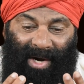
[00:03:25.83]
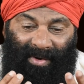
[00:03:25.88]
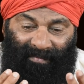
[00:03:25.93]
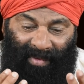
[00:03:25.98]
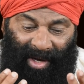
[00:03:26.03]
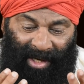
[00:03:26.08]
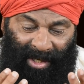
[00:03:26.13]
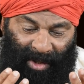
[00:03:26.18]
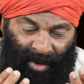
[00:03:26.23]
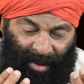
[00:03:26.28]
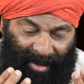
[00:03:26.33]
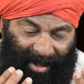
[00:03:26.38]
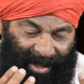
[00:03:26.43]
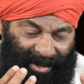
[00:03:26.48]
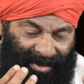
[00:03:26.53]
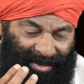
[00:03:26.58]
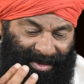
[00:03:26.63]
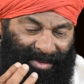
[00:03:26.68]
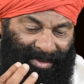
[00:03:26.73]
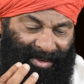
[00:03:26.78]
When you
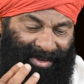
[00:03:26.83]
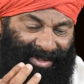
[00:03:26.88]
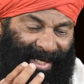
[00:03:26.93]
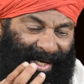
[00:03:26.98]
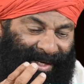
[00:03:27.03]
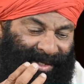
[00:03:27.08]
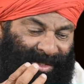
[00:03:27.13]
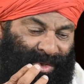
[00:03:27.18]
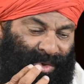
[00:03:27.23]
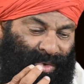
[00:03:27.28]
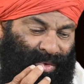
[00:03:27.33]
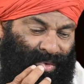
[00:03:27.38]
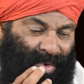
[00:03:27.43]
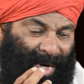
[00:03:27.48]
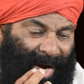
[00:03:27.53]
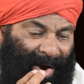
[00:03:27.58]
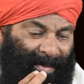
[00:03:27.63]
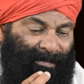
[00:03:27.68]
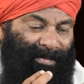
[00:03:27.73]
can do that, you are